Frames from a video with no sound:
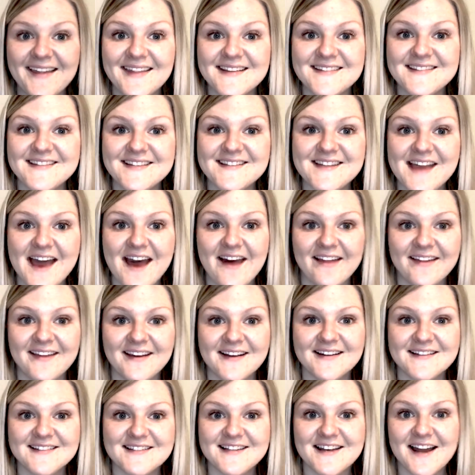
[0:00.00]
this is
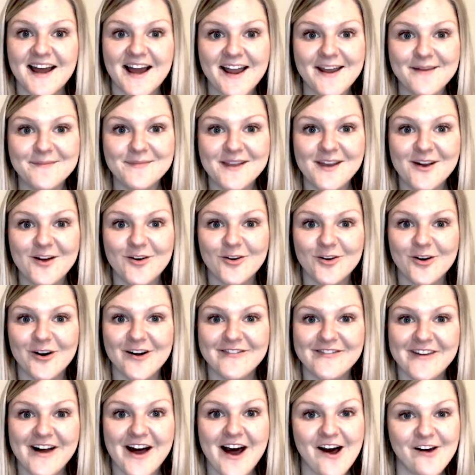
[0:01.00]
Alex, and I am the owner
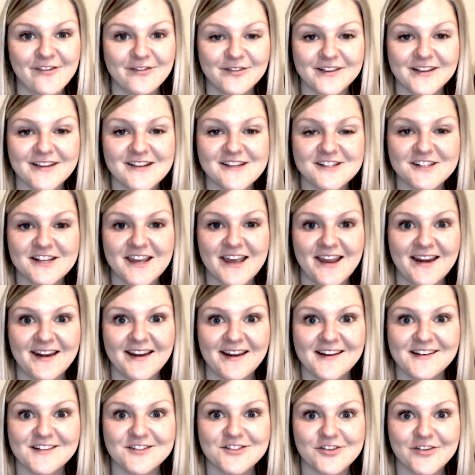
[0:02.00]
of Off Leash K
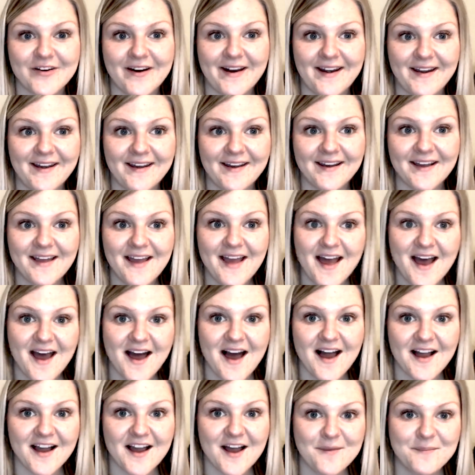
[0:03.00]
nine Training,
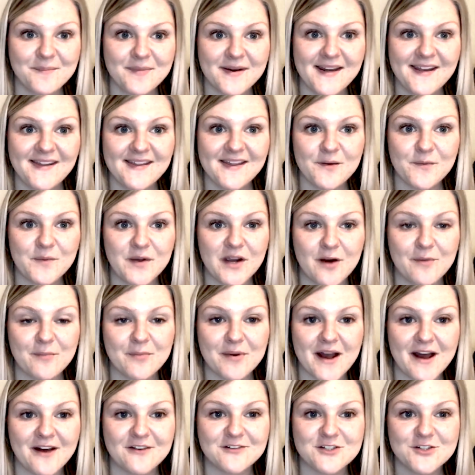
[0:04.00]
a company that we are
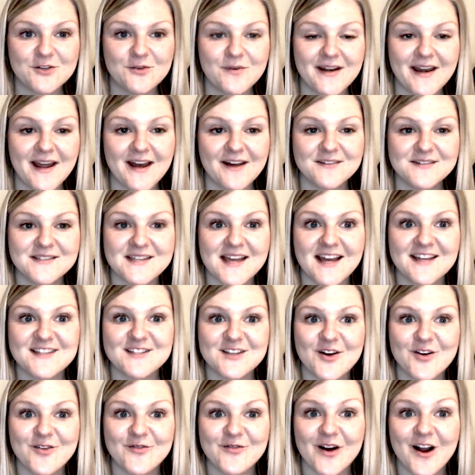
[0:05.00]
proud to announce
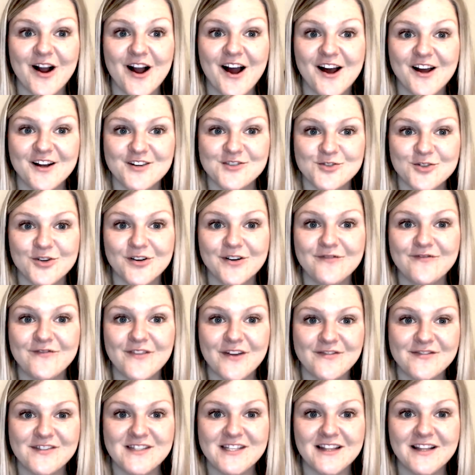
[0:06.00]
has over one hundred
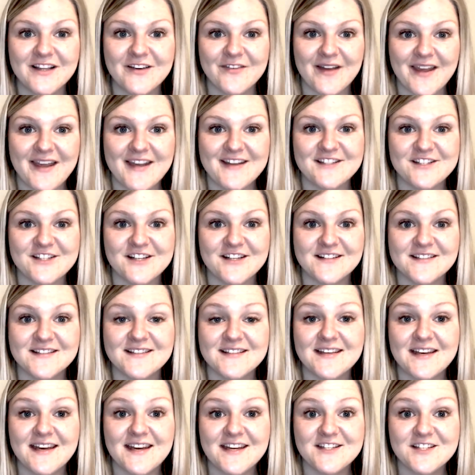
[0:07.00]
fifty
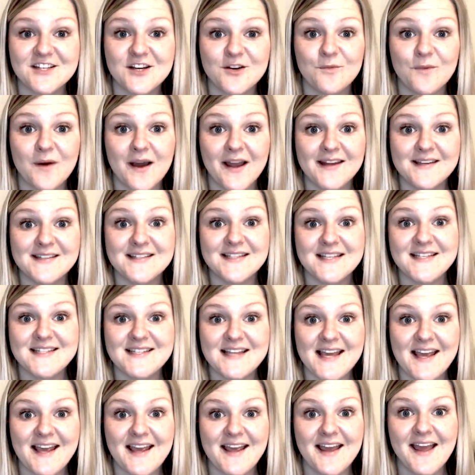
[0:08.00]
locations nationwide to
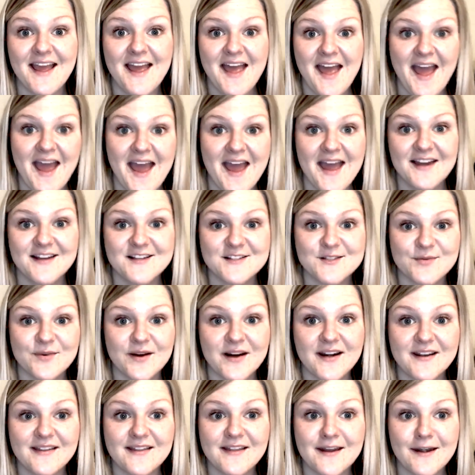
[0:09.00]
date and is
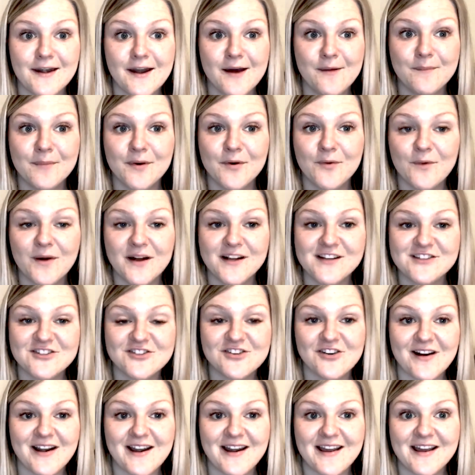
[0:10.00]
rated the number one
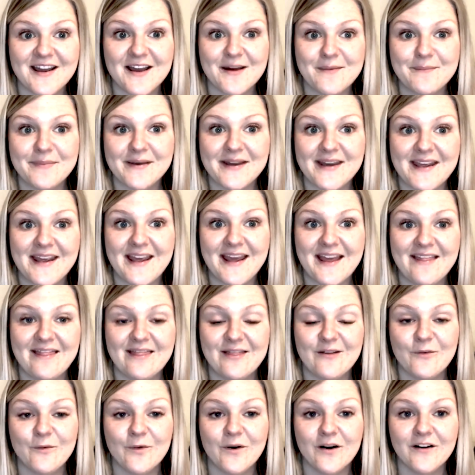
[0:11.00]
training company in
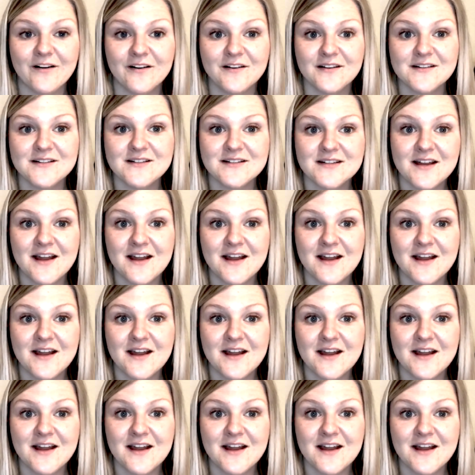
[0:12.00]
the world.